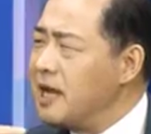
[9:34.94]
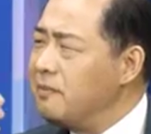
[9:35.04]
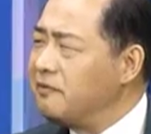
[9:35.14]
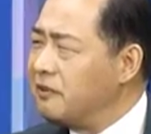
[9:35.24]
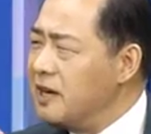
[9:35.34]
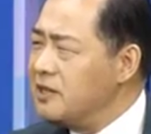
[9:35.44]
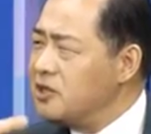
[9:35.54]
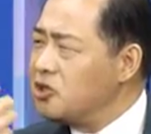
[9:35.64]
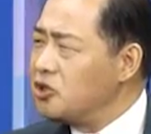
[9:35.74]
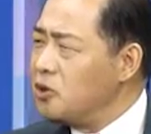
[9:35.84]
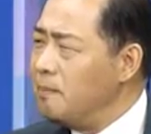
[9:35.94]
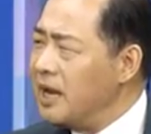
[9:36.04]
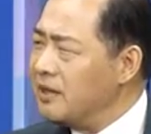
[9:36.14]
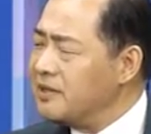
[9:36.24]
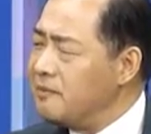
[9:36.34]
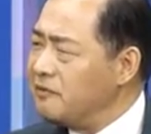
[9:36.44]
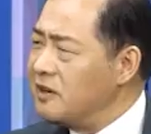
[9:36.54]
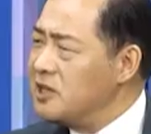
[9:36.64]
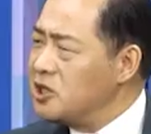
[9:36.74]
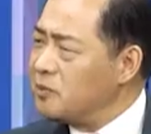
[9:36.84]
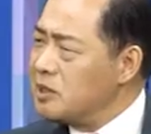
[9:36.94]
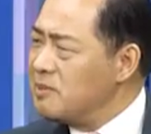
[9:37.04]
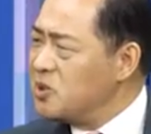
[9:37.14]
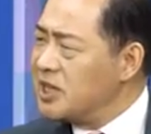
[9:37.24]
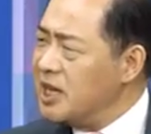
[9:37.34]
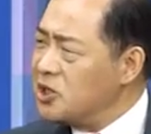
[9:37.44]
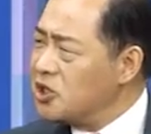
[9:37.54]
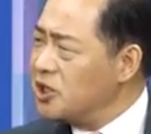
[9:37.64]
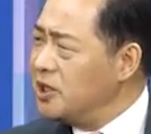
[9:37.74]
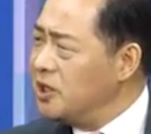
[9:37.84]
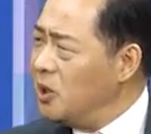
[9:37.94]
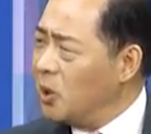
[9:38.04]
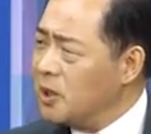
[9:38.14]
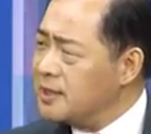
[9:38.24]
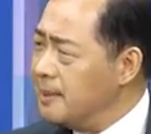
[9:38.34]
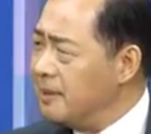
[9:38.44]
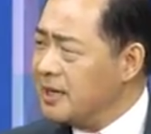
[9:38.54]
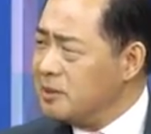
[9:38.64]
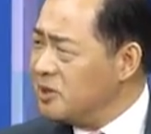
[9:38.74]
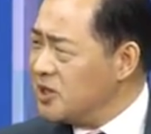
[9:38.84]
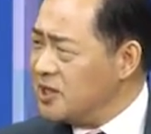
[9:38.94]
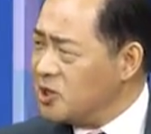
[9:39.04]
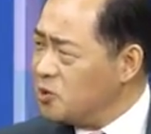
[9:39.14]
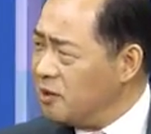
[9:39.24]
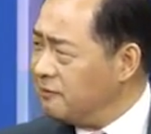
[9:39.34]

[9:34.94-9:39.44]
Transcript: some friends, so you made some friends with a musician or somebody is a musician, your